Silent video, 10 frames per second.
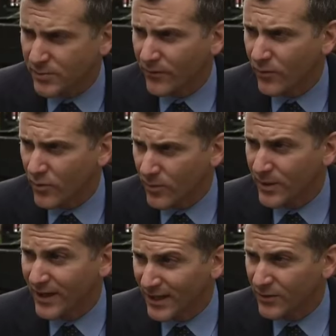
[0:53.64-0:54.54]
before
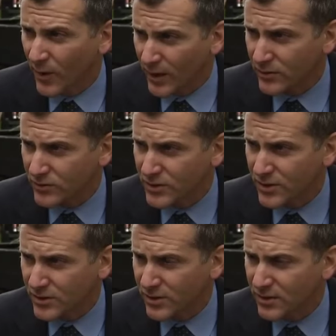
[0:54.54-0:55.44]
beginning the regular
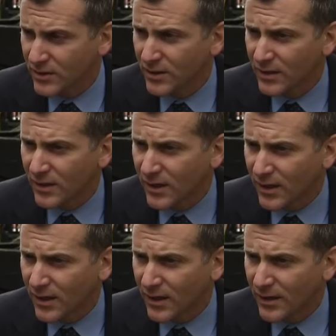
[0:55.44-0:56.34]
season,
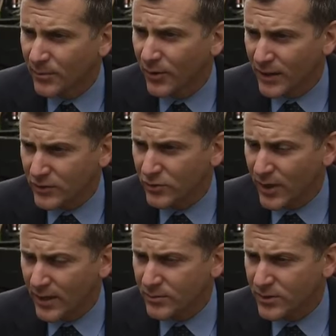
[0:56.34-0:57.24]
playing 2
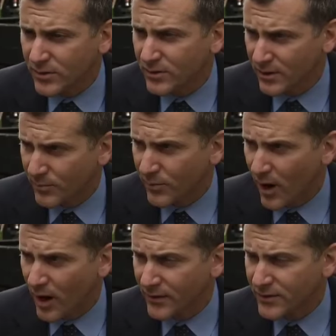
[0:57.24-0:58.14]
games in
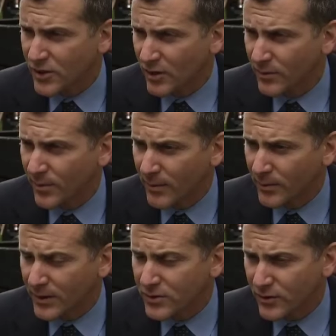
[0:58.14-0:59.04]
Prague in the Czech
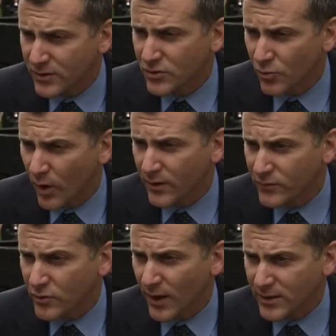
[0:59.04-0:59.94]
Republic. So this is one of
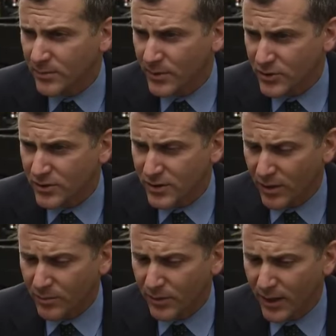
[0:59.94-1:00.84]
2 exhibitions
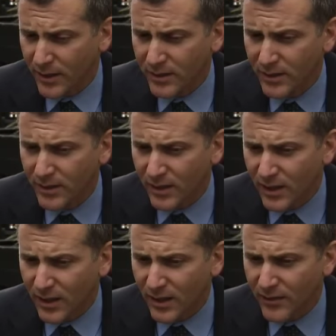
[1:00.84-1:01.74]
they'll play.
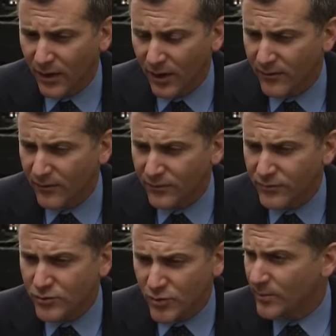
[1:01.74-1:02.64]
They'll have
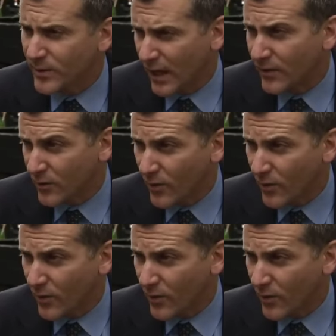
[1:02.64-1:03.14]
trimmed down their